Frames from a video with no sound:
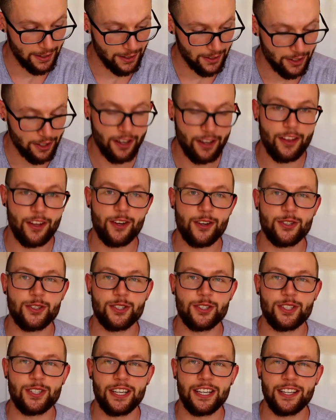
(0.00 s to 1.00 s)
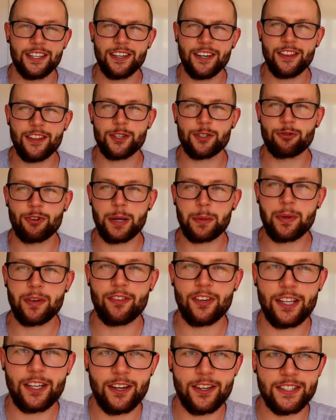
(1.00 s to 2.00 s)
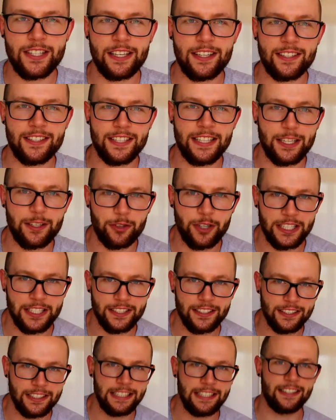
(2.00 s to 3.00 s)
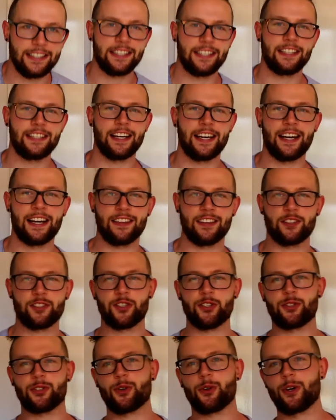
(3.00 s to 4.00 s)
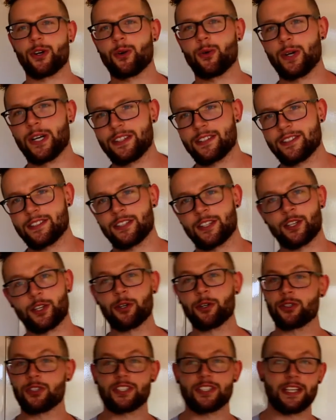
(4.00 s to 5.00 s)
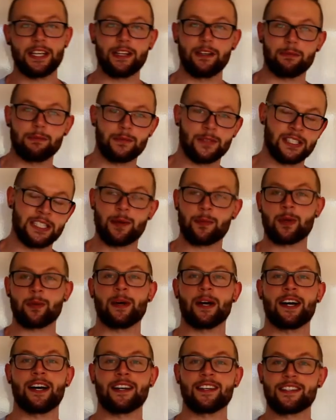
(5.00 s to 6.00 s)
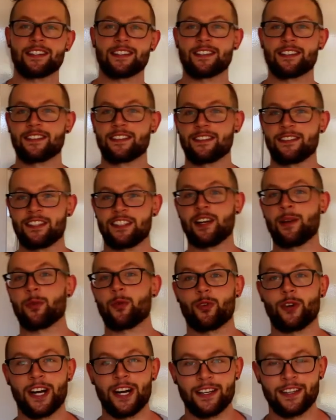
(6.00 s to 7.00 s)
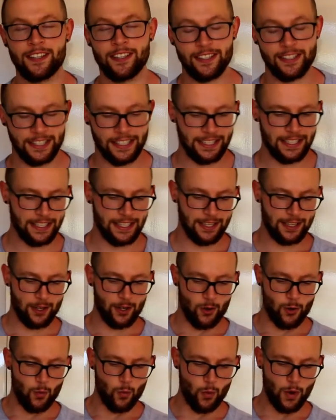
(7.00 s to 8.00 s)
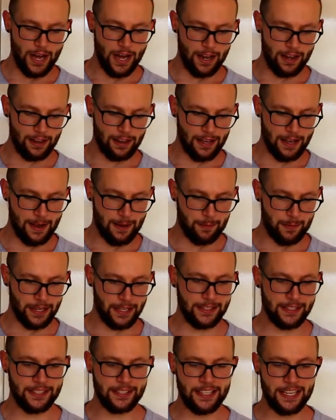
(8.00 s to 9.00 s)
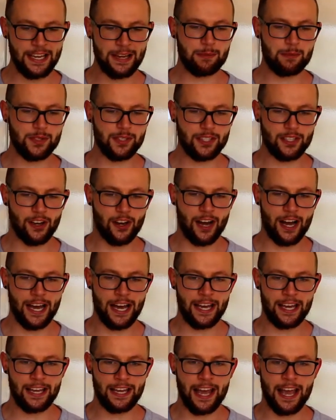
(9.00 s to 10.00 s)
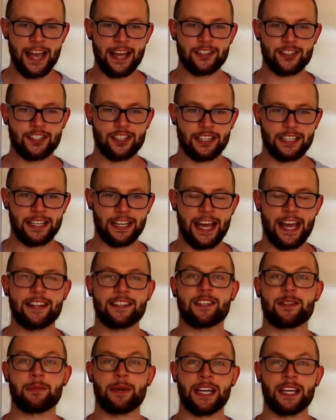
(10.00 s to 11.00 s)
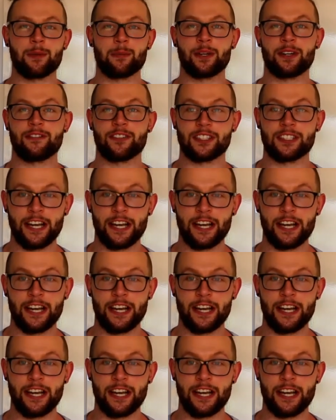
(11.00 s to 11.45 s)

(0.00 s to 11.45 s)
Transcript: You know those, you know those rugby videos that you're seeing recently, the uh, the tutorial ones, the goose step, the dummy pass, the double round. Well, um, it seems I actually had to make a bit of a